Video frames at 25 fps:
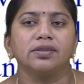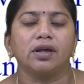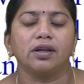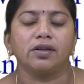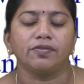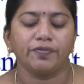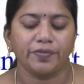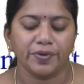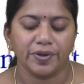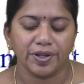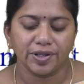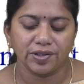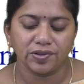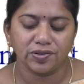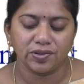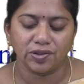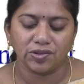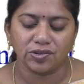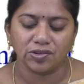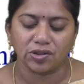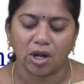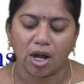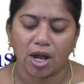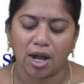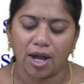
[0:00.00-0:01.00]
surface
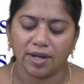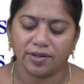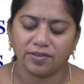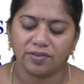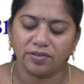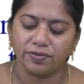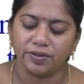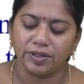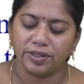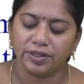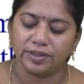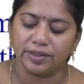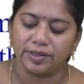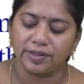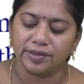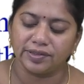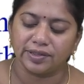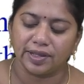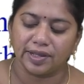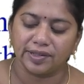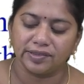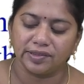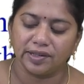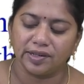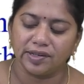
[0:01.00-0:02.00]
charge width is
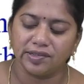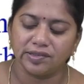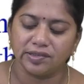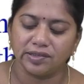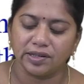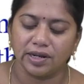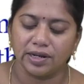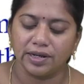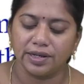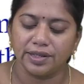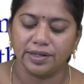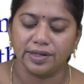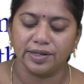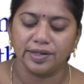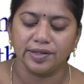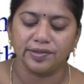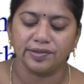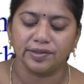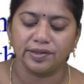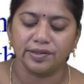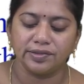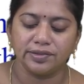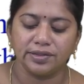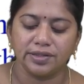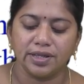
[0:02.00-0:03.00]
essentially
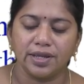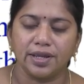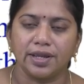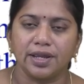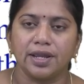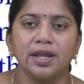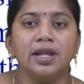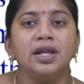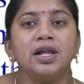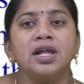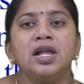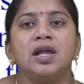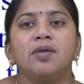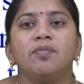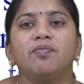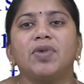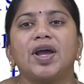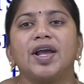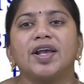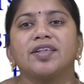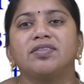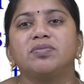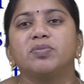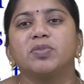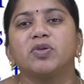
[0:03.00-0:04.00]
reaches a
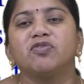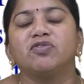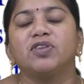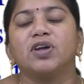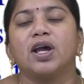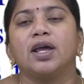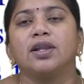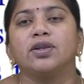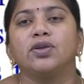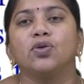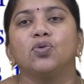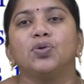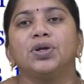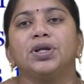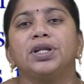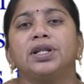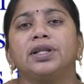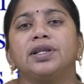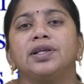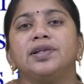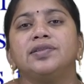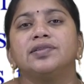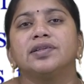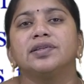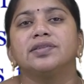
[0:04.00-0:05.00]
maximum value. It
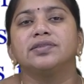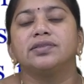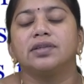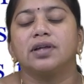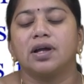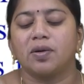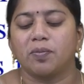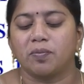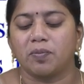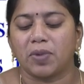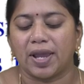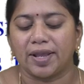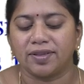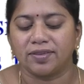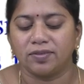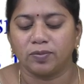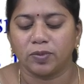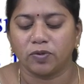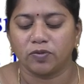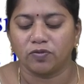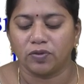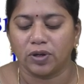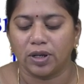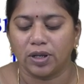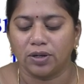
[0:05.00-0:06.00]
reaches the
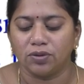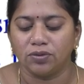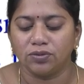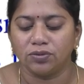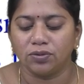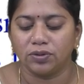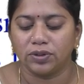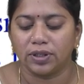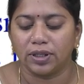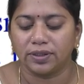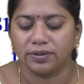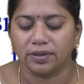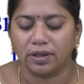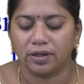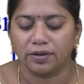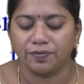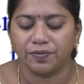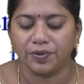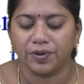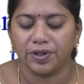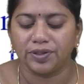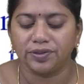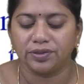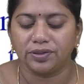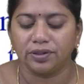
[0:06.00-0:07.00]
maximum value. So the
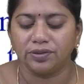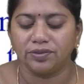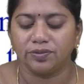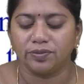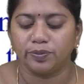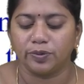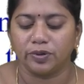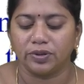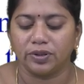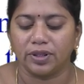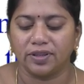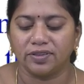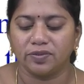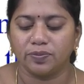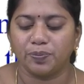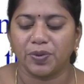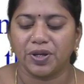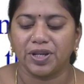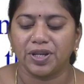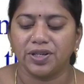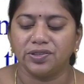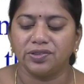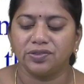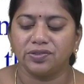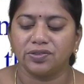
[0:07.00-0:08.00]
surface, the
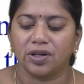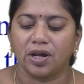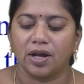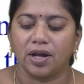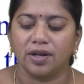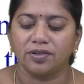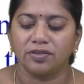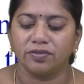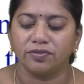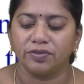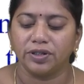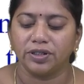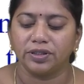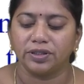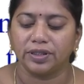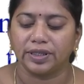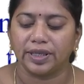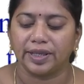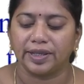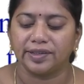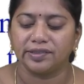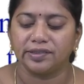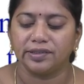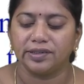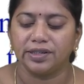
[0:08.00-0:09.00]
space charge width
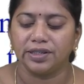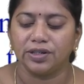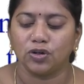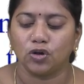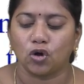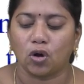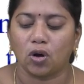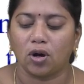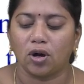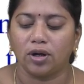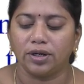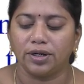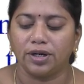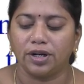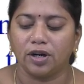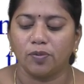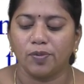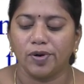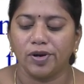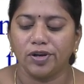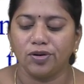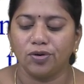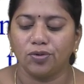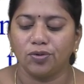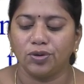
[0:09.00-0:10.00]
X D or
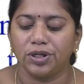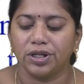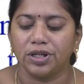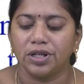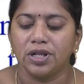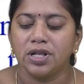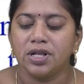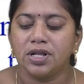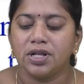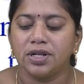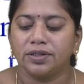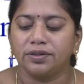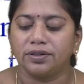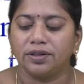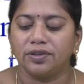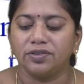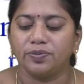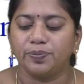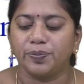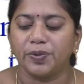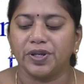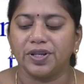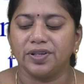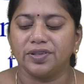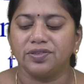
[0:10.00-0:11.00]
W D, the
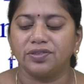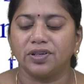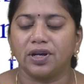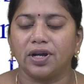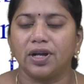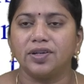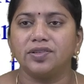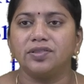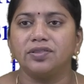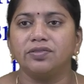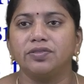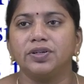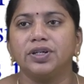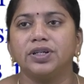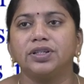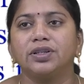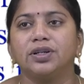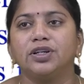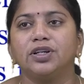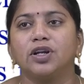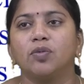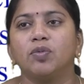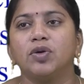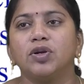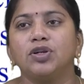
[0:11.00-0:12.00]
space charge width
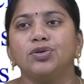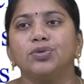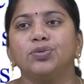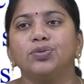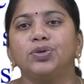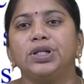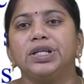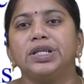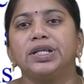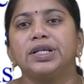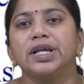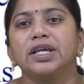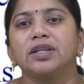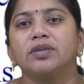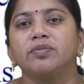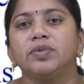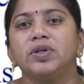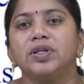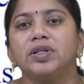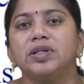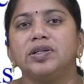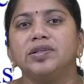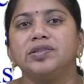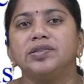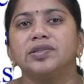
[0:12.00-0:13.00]
W D can
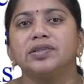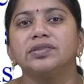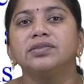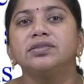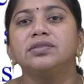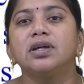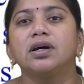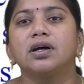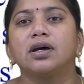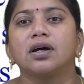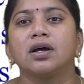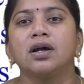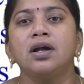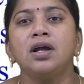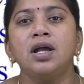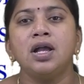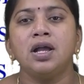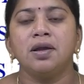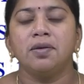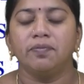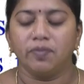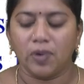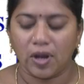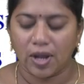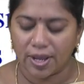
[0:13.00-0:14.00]
be reaches the
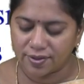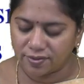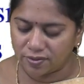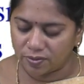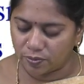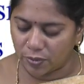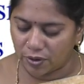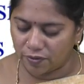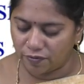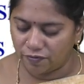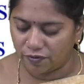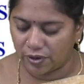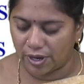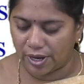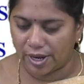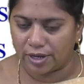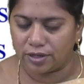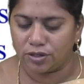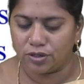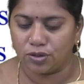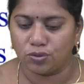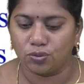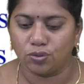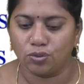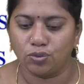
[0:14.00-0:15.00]
maximum
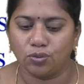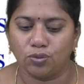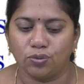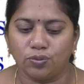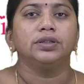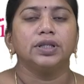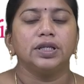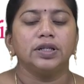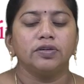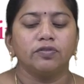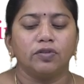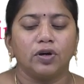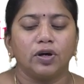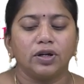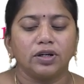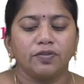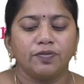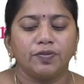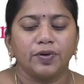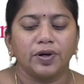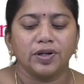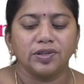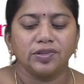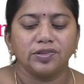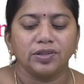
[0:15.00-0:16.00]
value. Then work
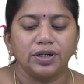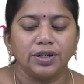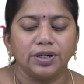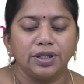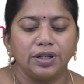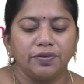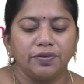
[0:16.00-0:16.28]
function